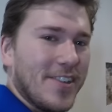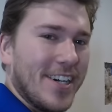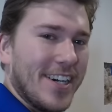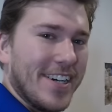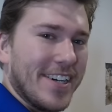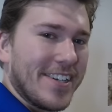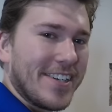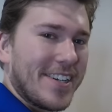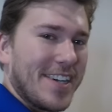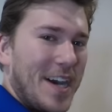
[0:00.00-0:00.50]

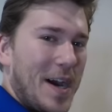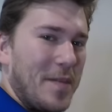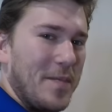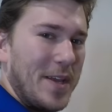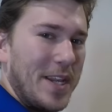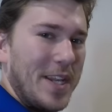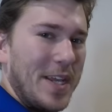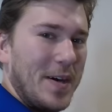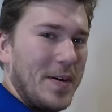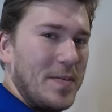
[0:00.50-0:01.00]
uh,
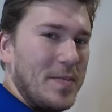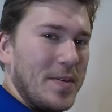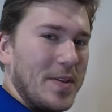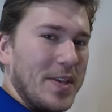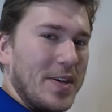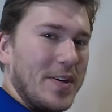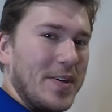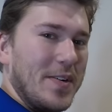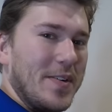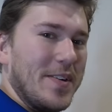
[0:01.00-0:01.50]
comment down
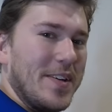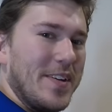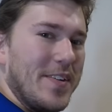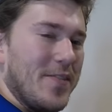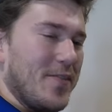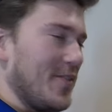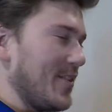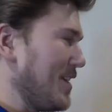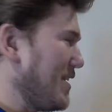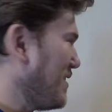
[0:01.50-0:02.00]
below
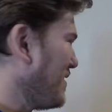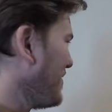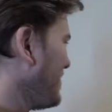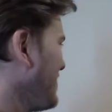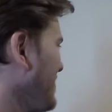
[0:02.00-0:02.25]
if uh,